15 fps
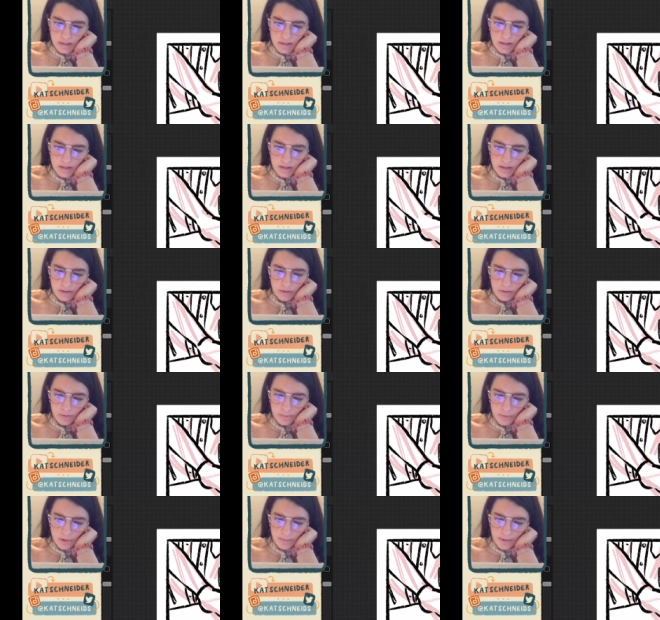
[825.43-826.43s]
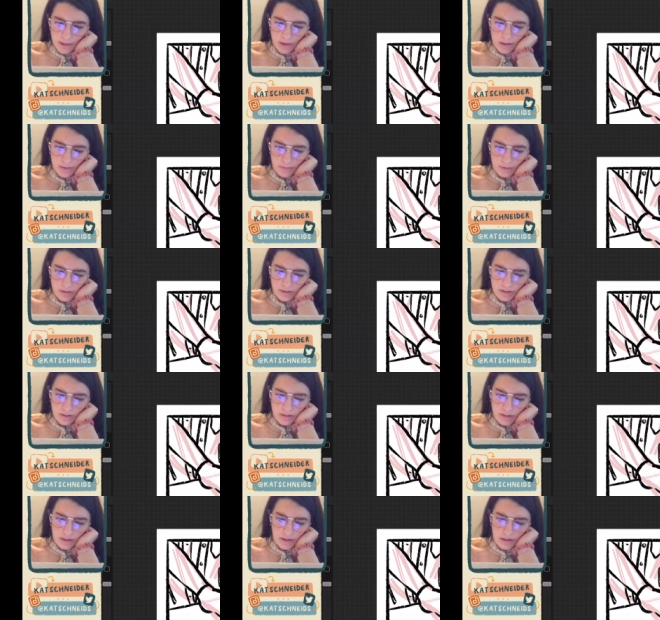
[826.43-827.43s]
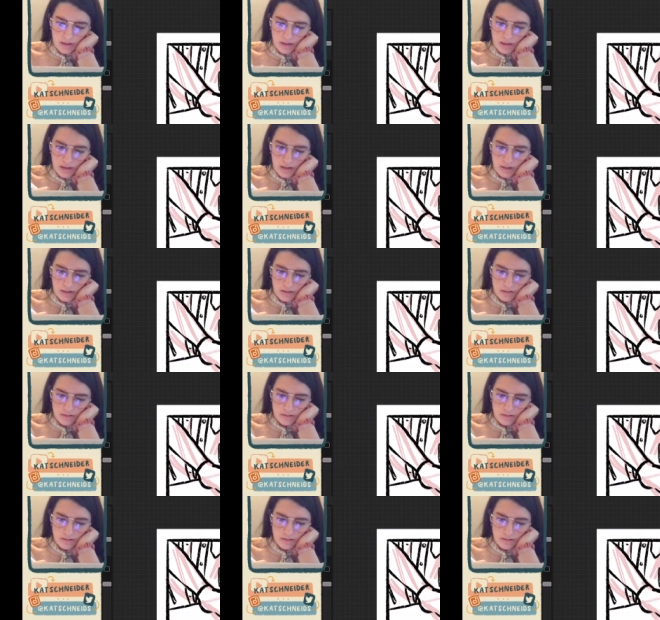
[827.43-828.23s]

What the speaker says: I think it'll look more apparent once I